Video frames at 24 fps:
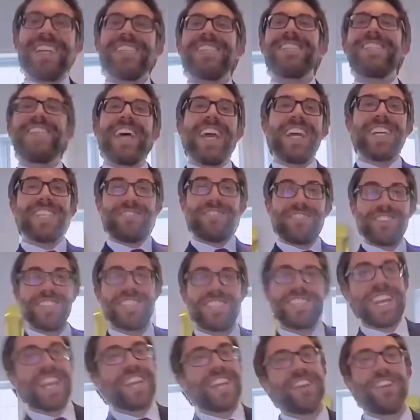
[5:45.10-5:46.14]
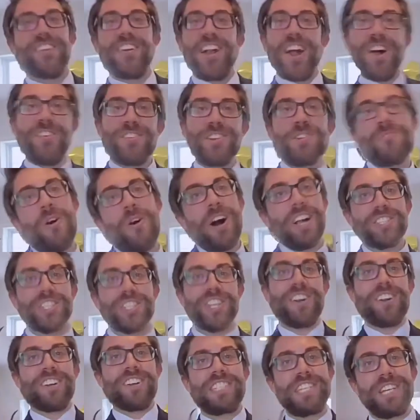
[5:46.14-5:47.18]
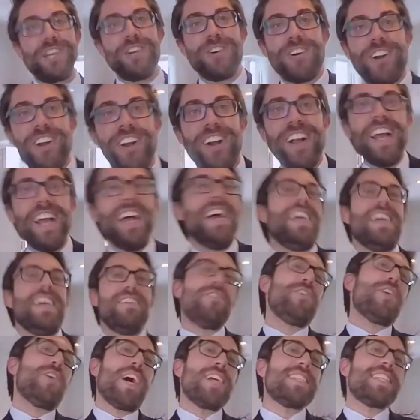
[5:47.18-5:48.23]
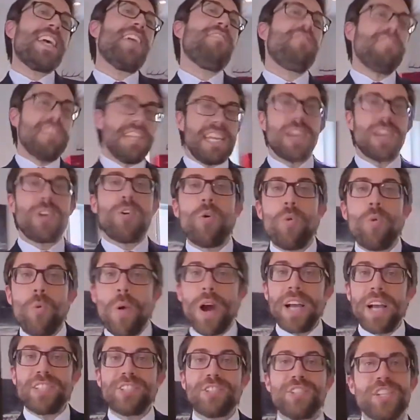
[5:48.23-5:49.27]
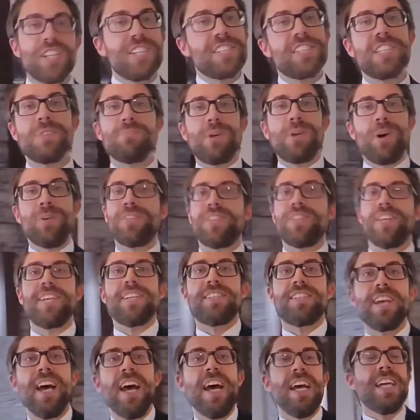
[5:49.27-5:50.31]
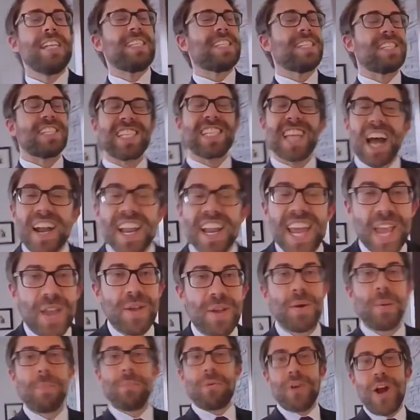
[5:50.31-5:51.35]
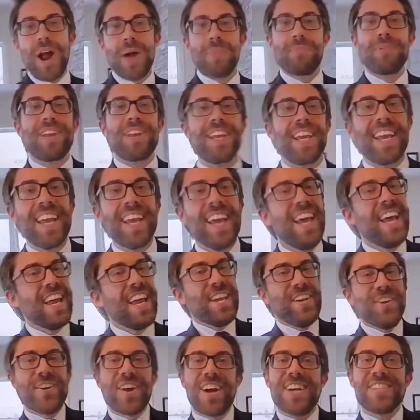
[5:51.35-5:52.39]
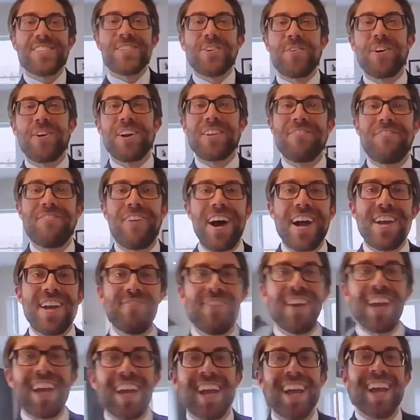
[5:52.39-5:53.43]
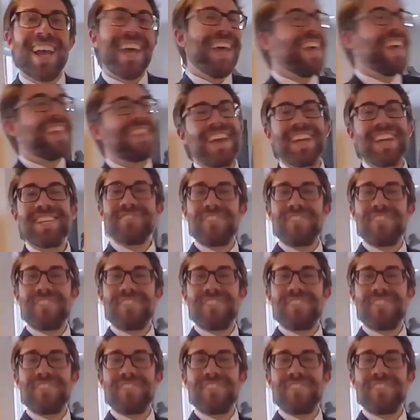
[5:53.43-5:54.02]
thanks for sticking around and watching our tour. If you guys have any questions about this stunning property, you guys know where to find me. Thanks for